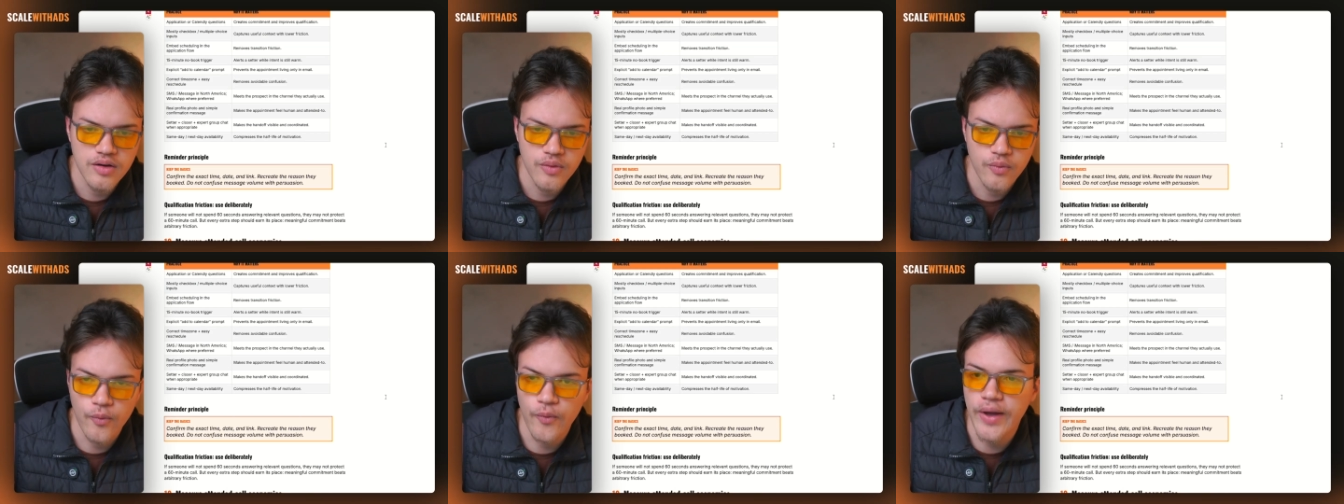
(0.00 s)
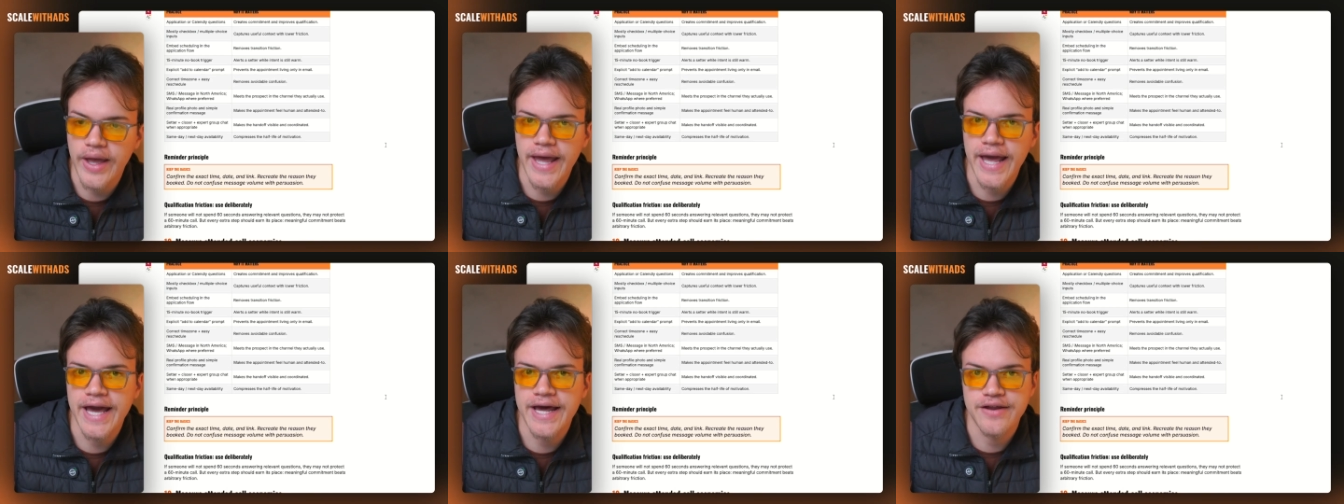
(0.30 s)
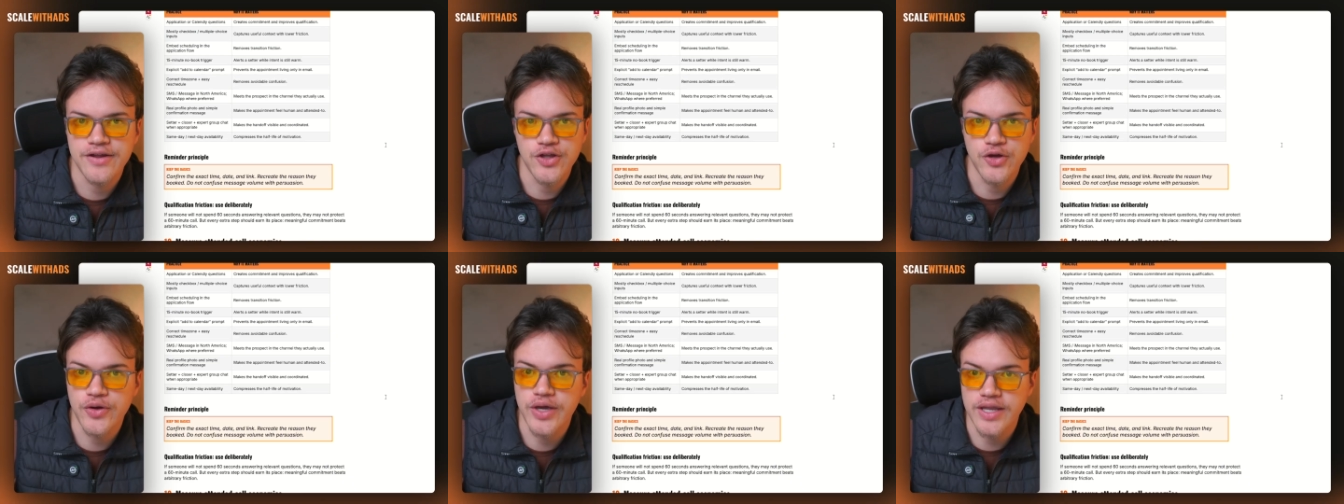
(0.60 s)

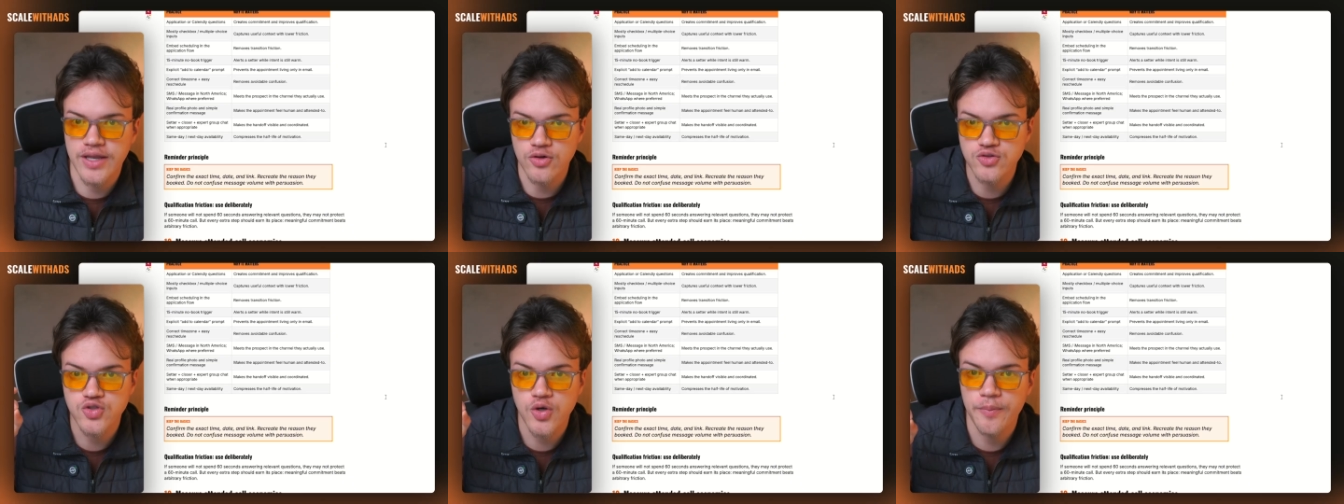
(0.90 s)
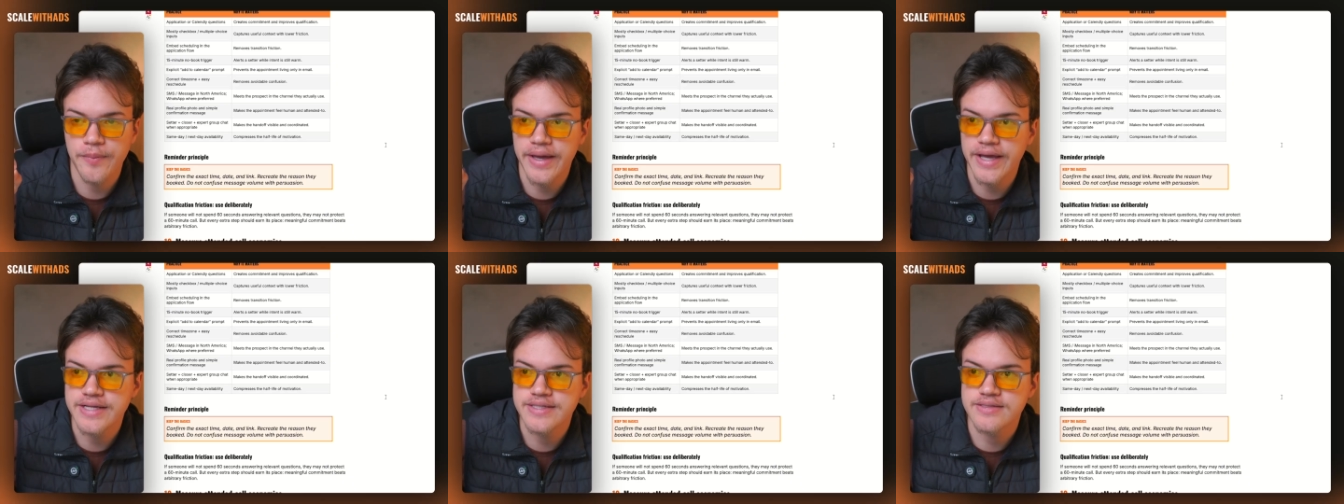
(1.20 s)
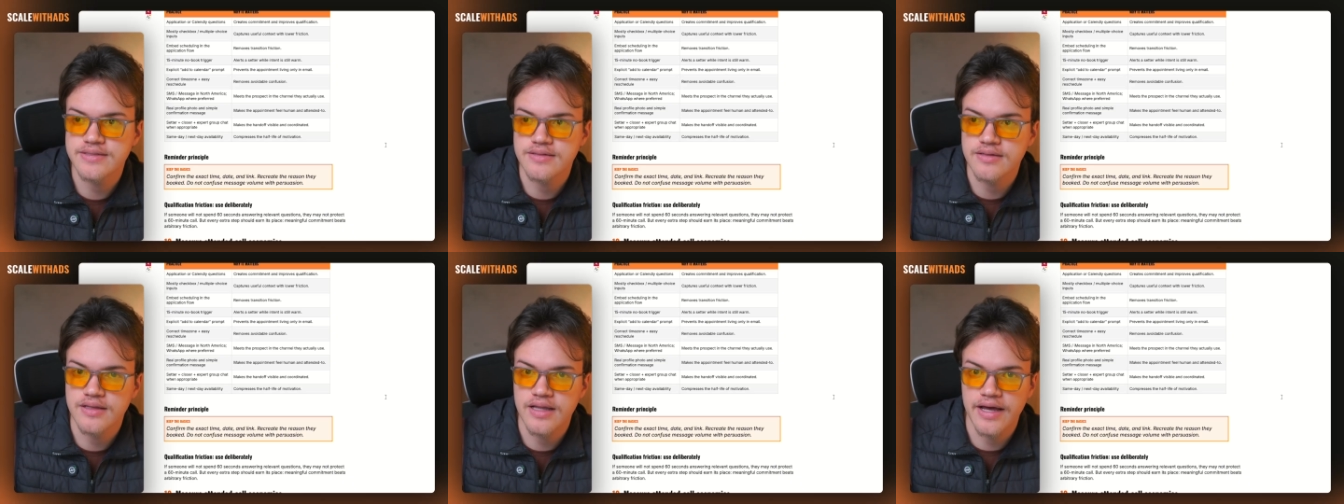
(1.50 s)
where you can automate
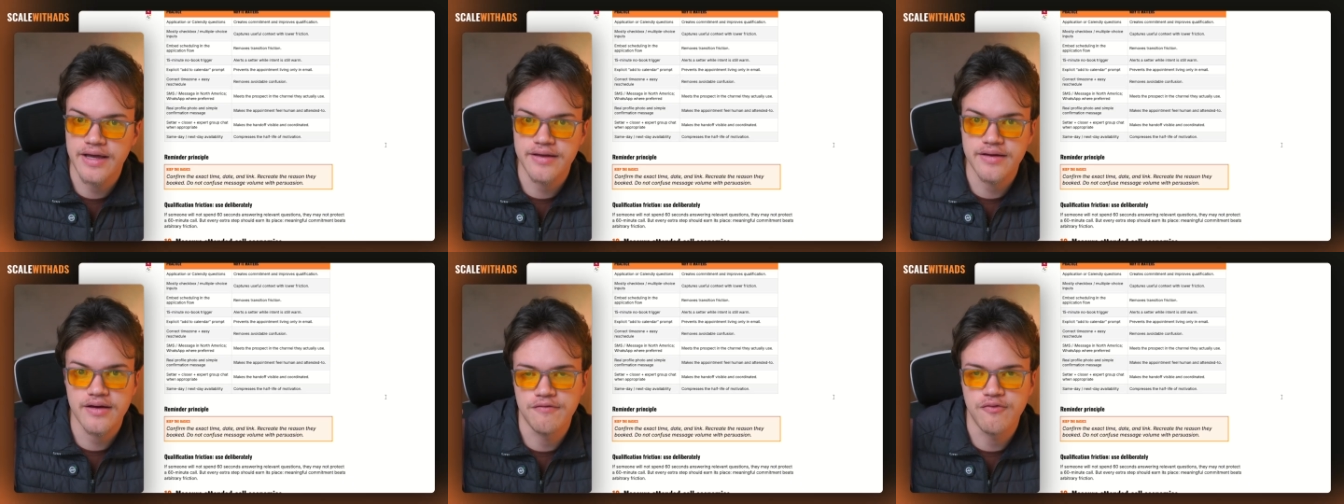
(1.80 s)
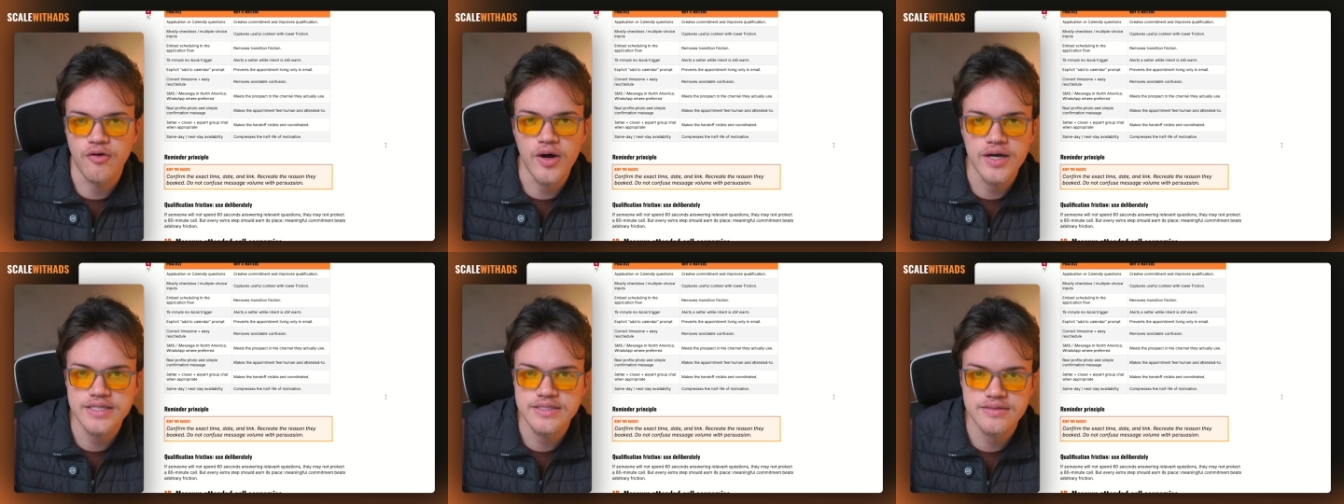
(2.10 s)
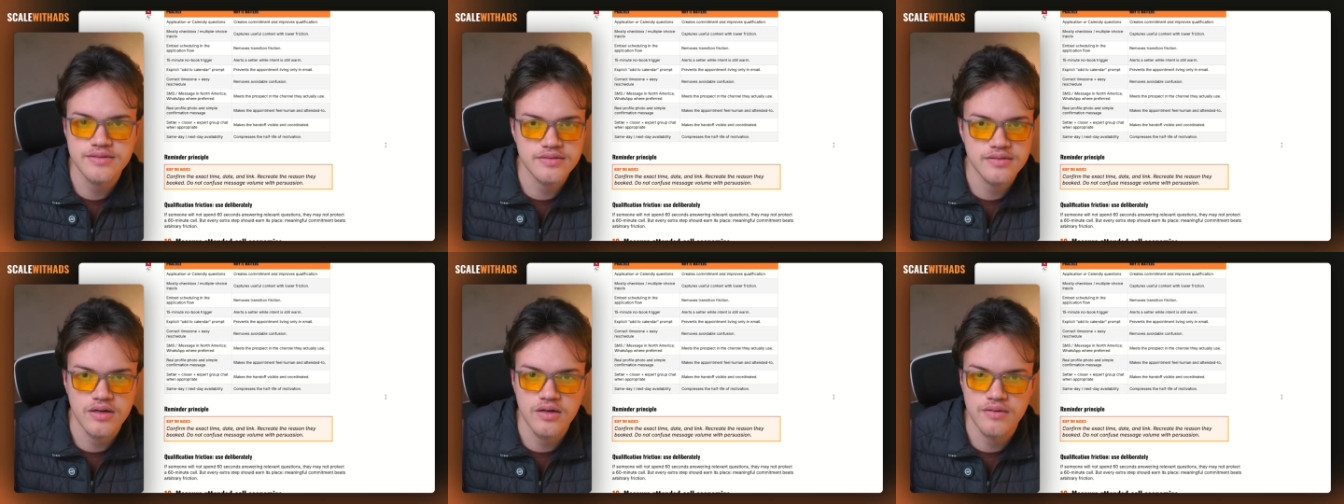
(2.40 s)
like voice